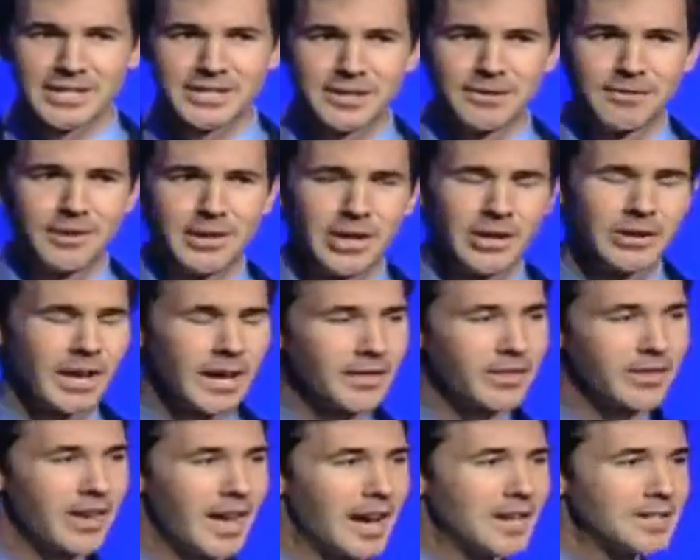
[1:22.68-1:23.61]
in the video, like
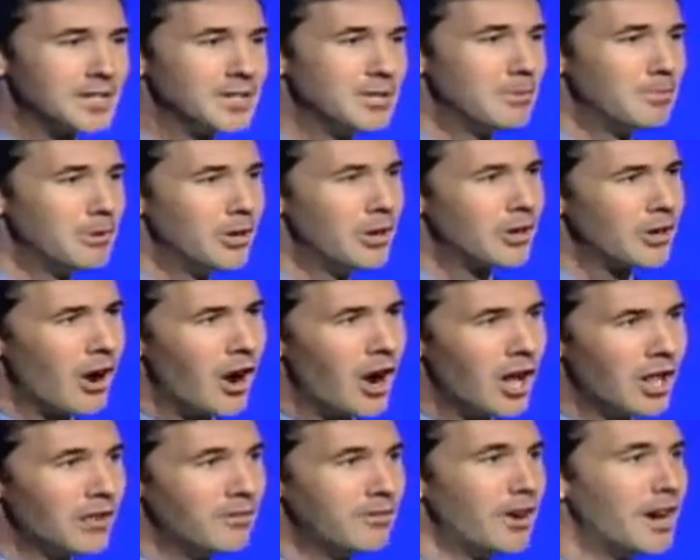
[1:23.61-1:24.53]
the guys in the book,
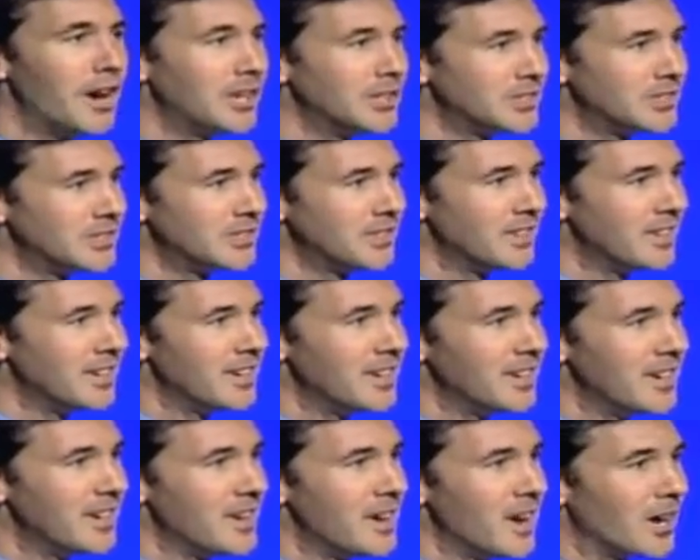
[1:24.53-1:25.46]
all of us
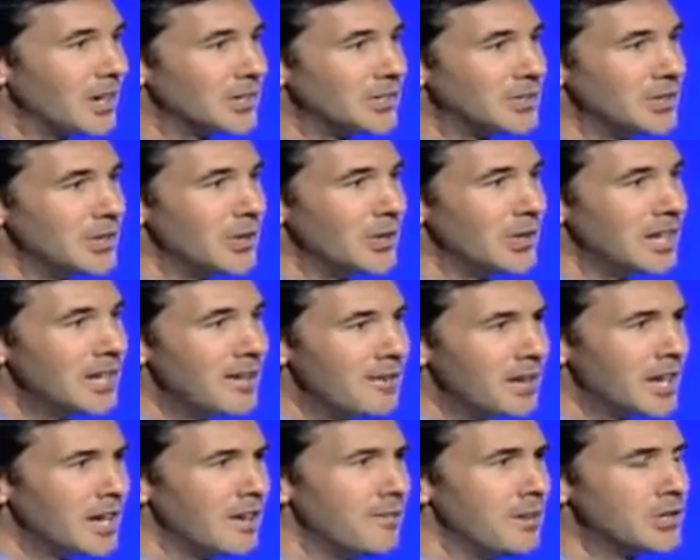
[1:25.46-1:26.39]
are still
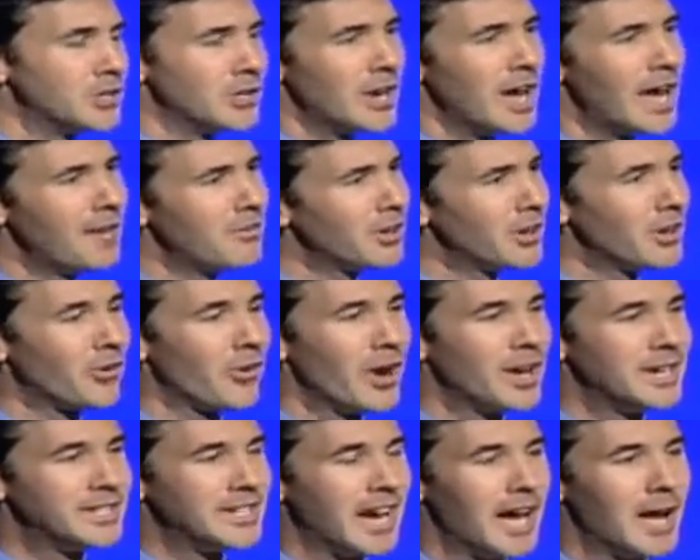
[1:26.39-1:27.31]
living an adventure, having a
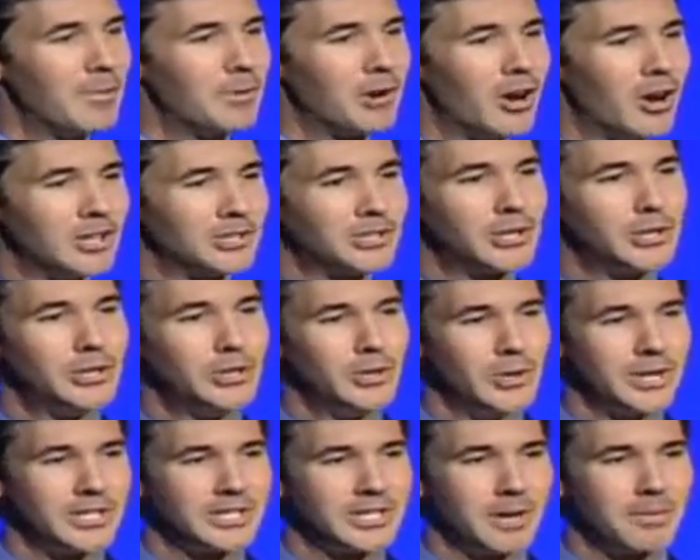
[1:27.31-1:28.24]
great time, but also
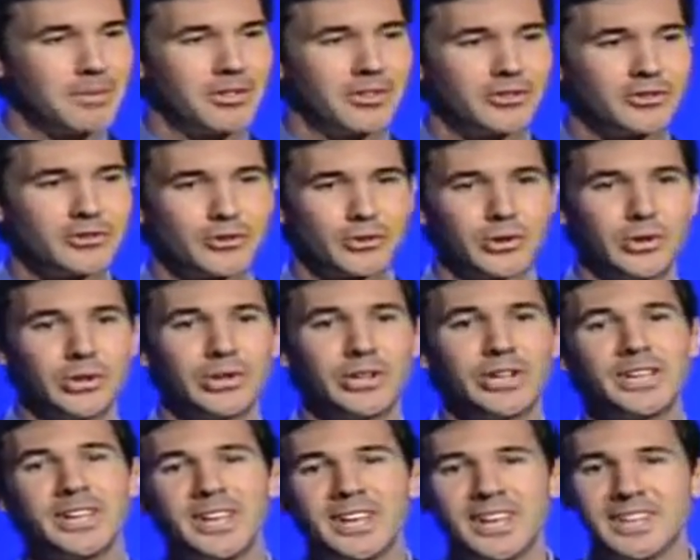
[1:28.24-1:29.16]
doing something that's
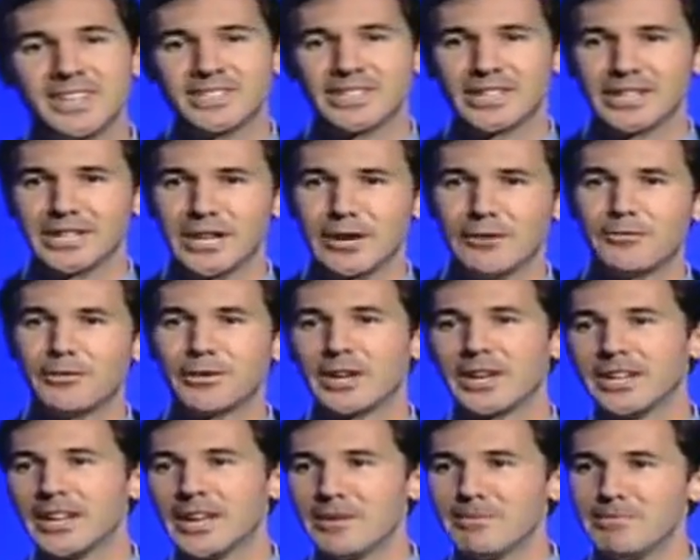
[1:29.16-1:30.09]
truly
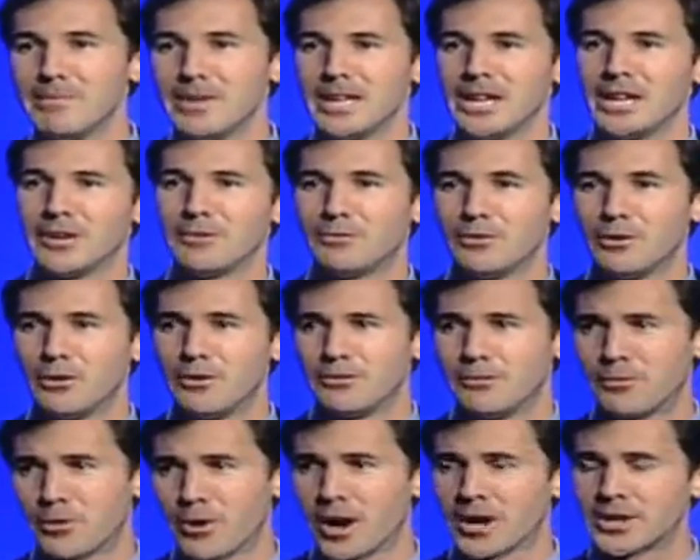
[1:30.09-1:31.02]
significant and meaningful
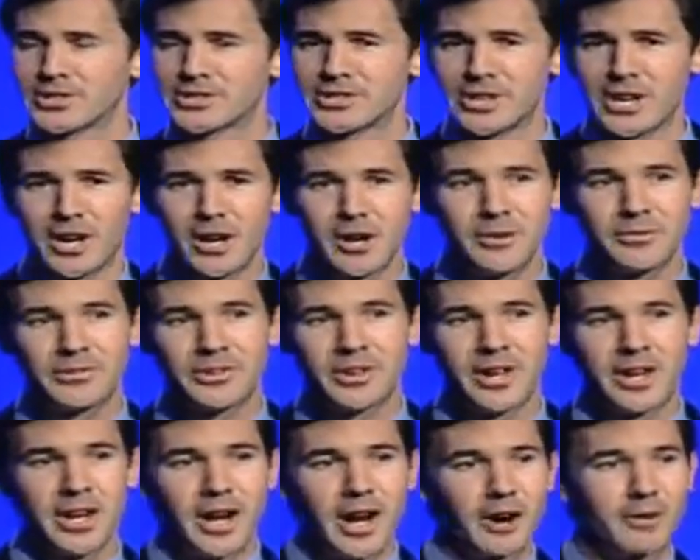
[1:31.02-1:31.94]
for ourselves,
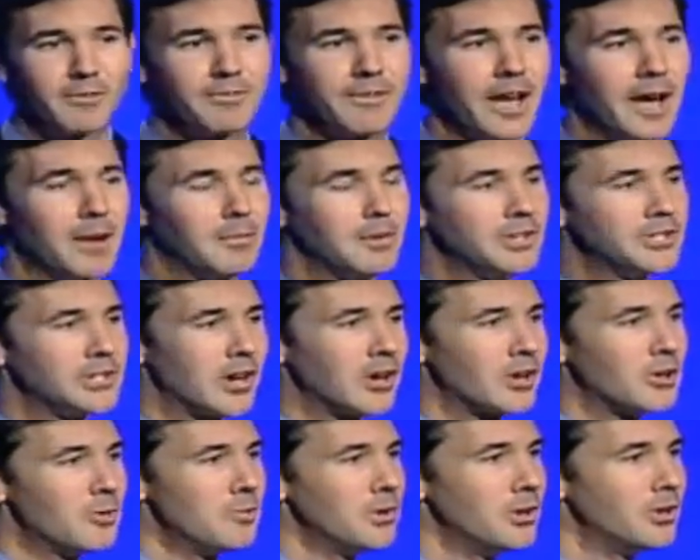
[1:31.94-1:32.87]
our families, our
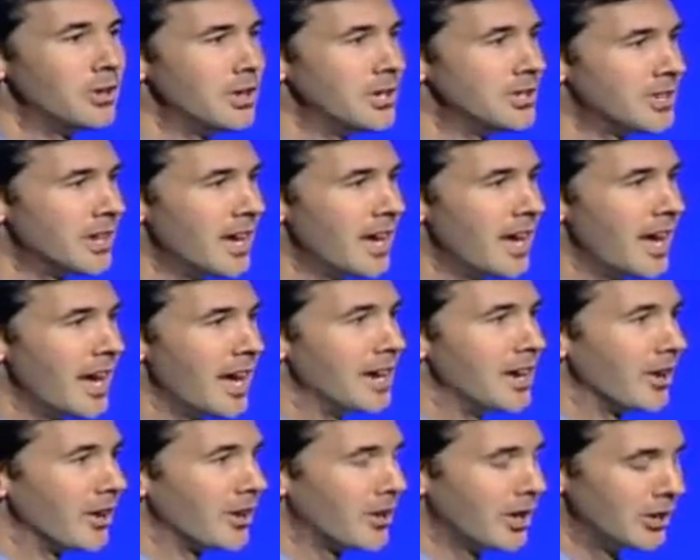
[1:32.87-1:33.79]
communities, and
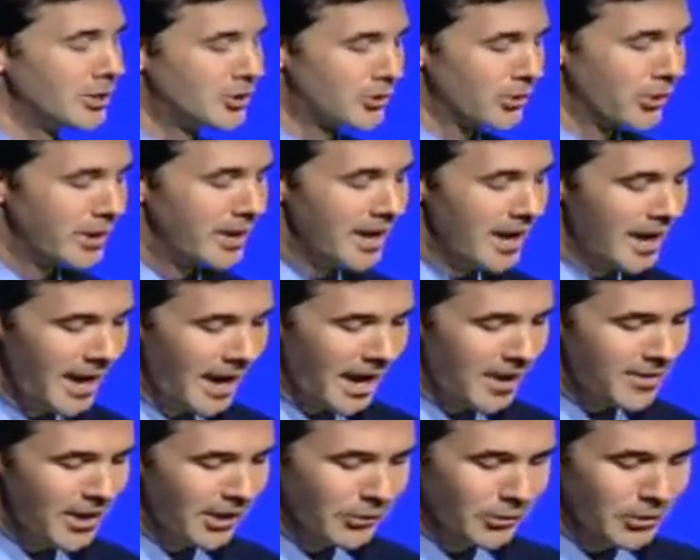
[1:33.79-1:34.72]
our country.
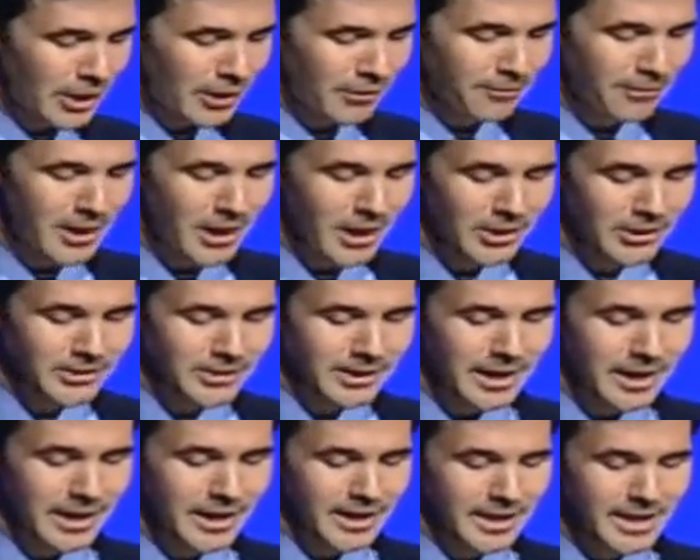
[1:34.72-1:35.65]
And that's what I found
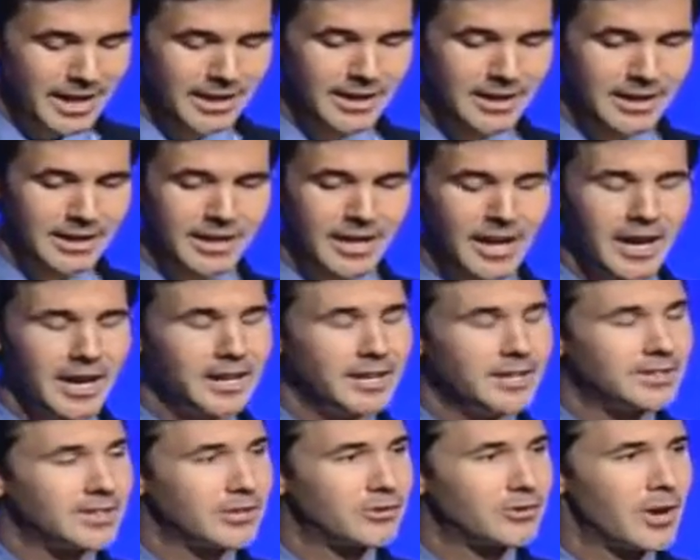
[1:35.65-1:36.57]
again and again as
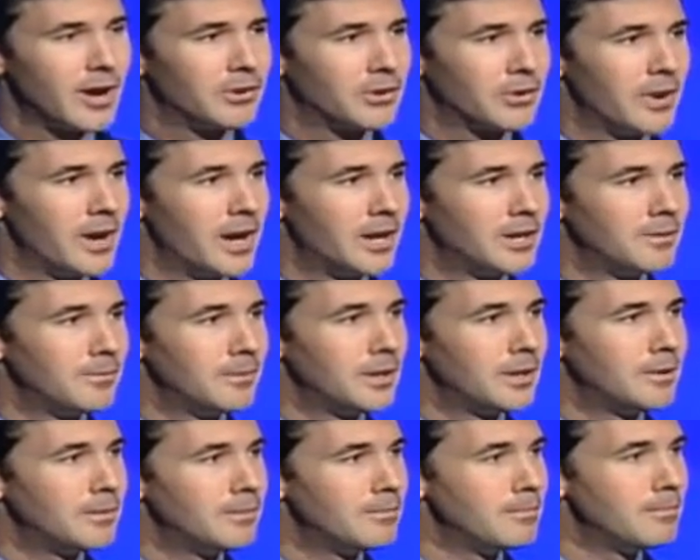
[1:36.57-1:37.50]
I traveled around
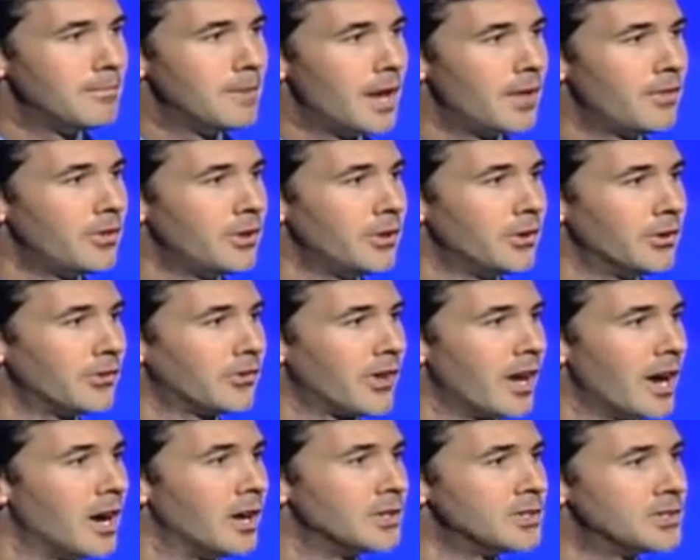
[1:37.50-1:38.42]
and met the Eagle
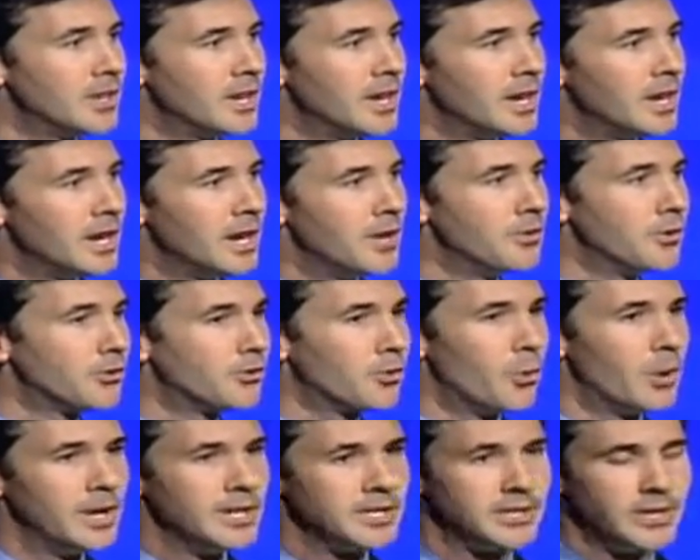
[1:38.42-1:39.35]
Scouts in their
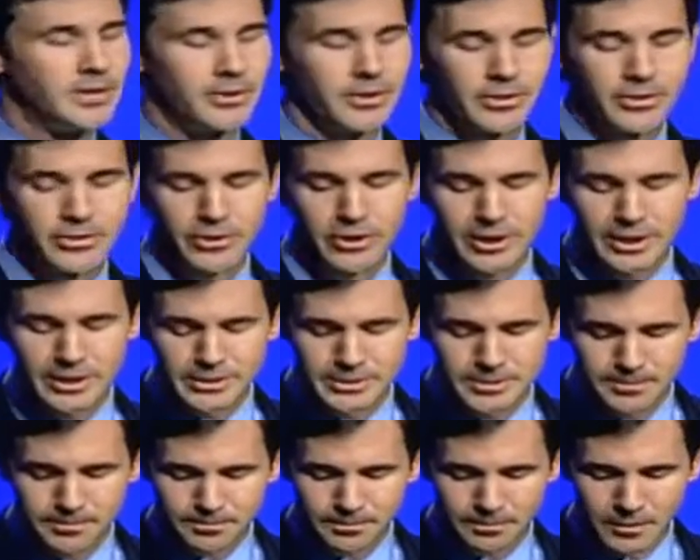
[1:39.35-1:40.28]
20s and in their
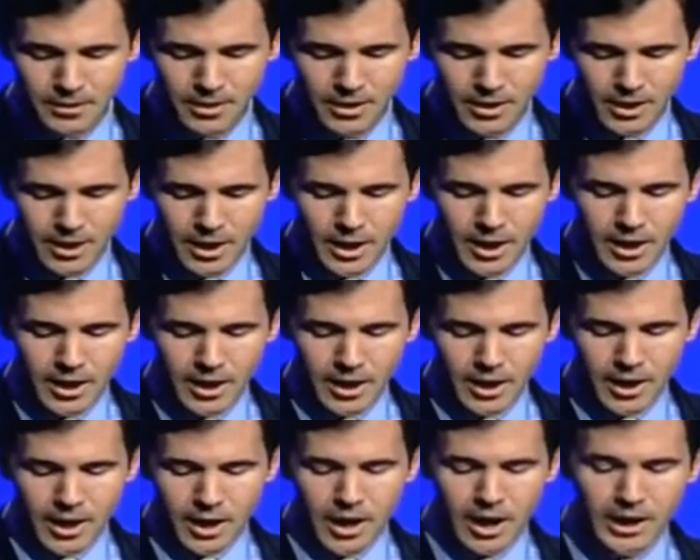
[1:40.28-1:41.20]
30s.
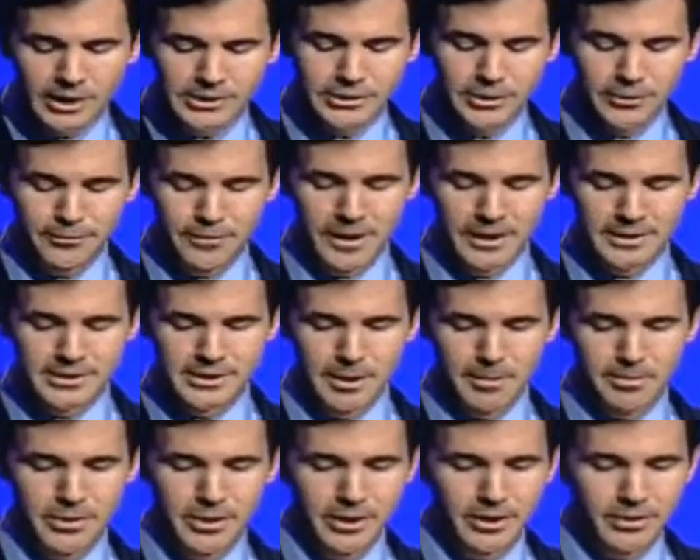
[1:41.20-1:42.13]
I also found
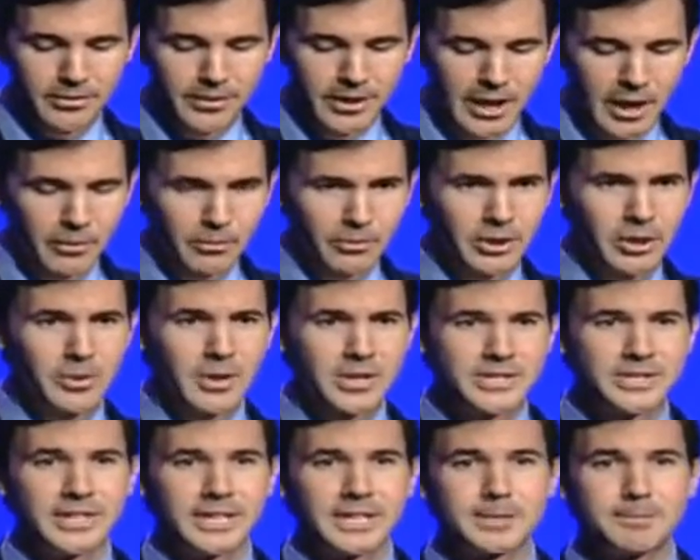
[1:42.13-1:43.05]
something that I really
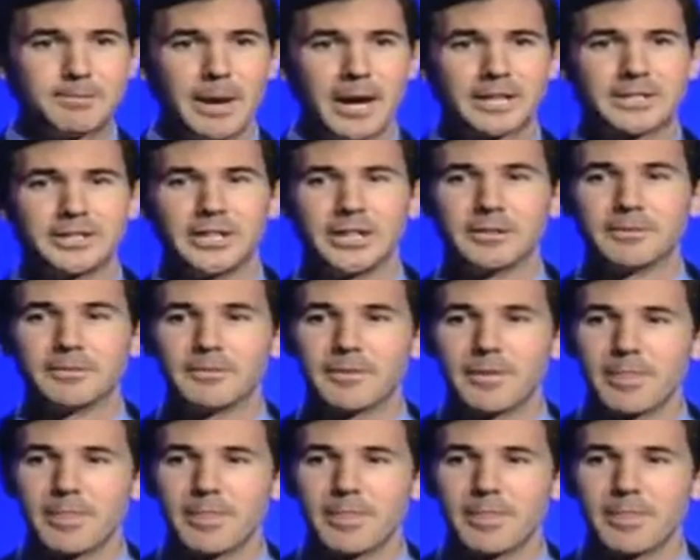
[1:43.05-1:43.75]
wasn't expecting,